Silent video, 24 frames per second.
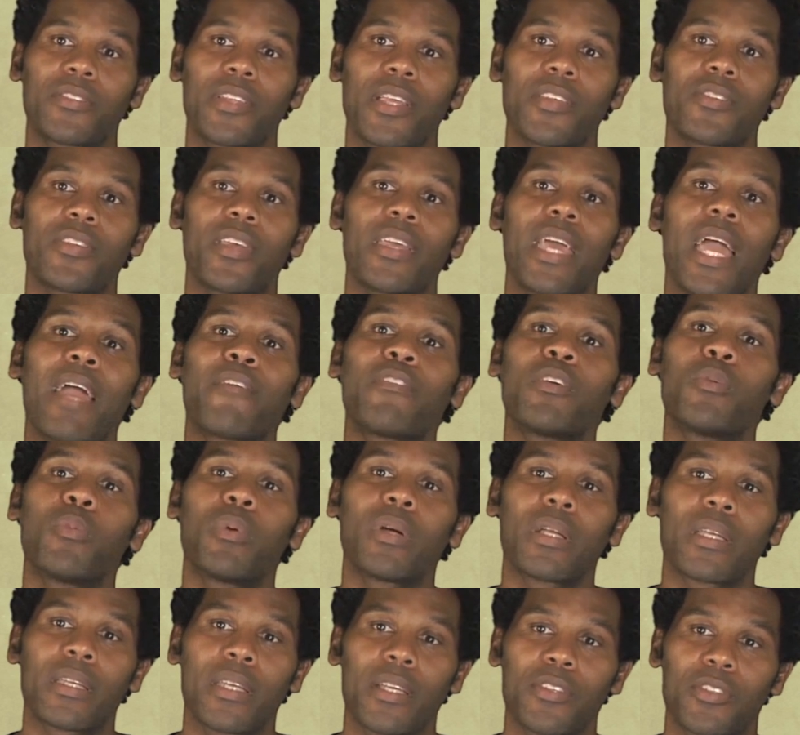They say
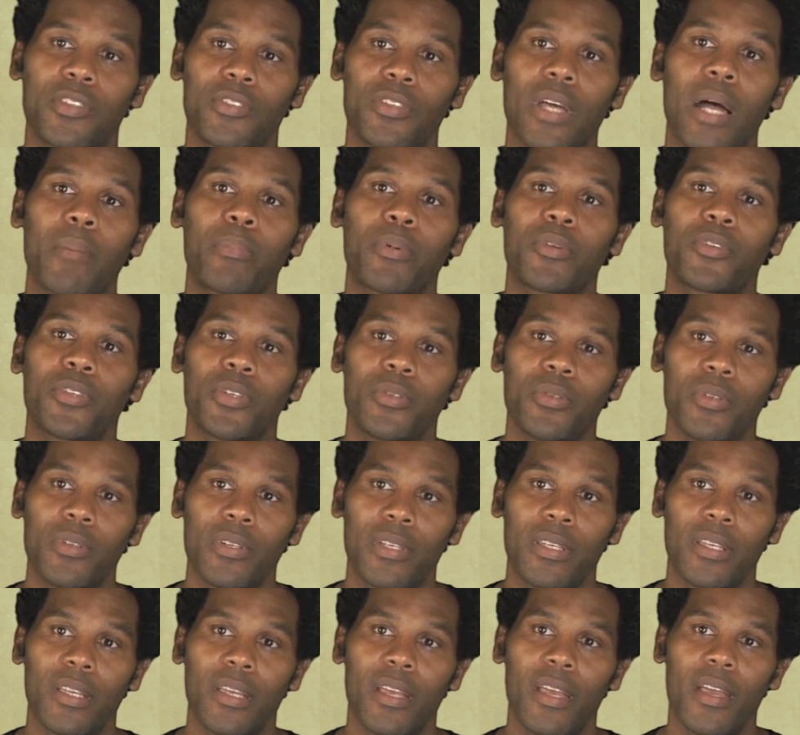everyone gets an
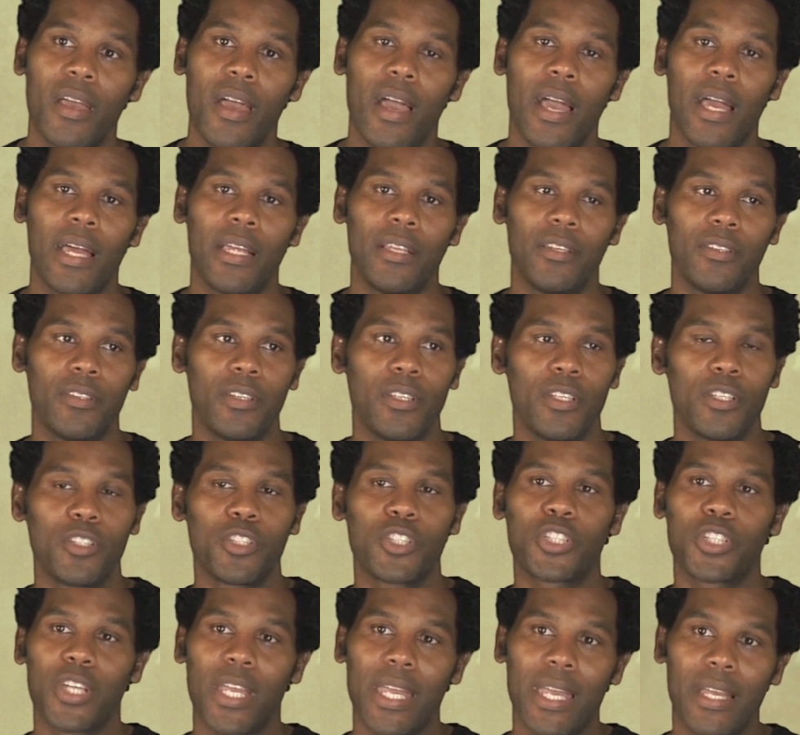opportunity, and
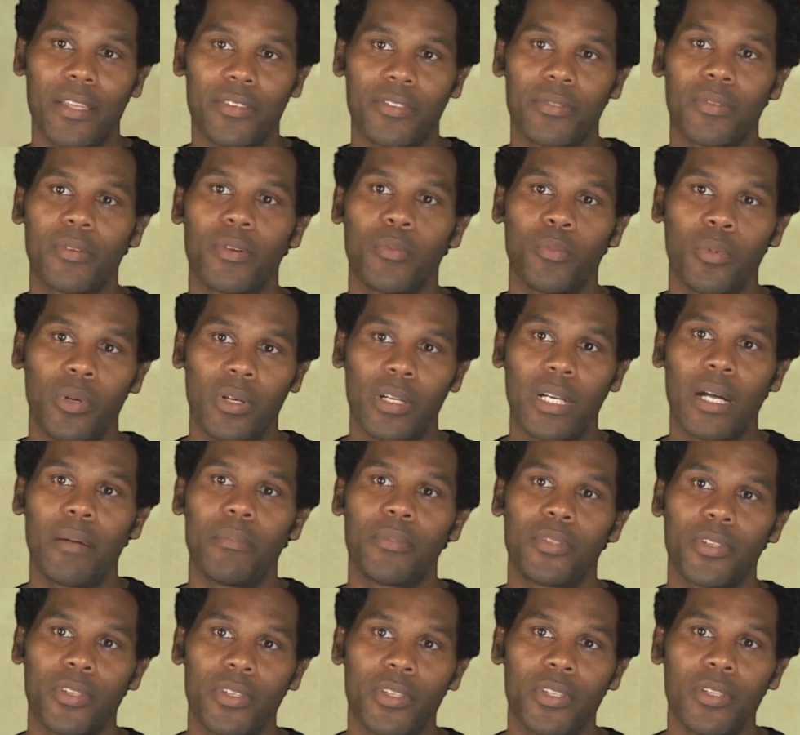chance will
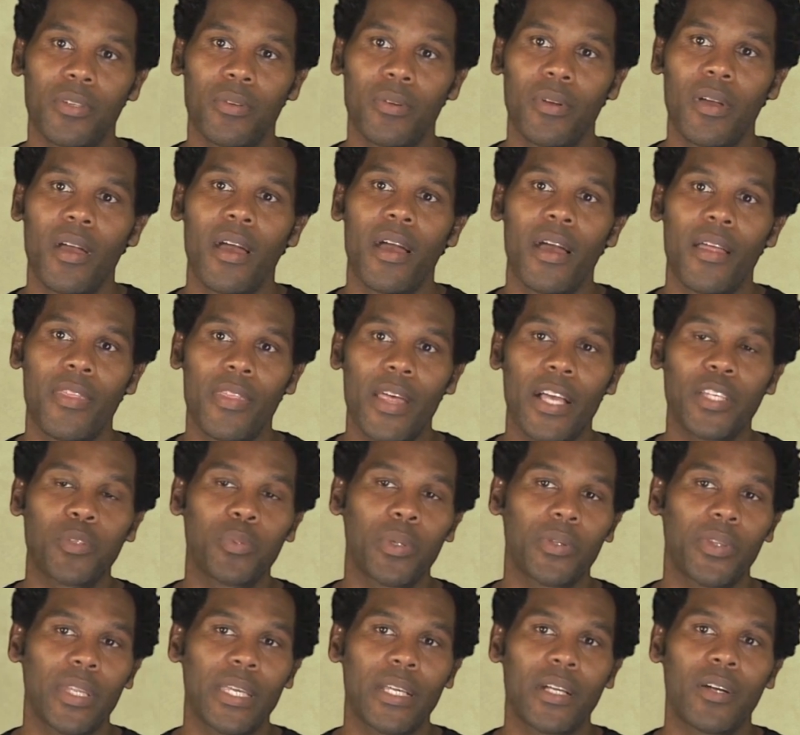come to you. And that's
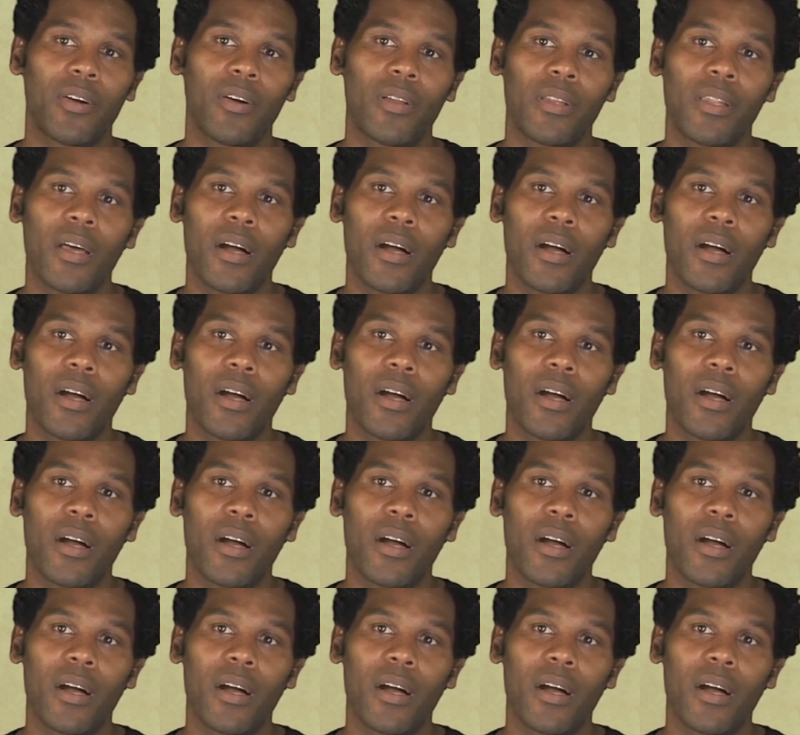what they call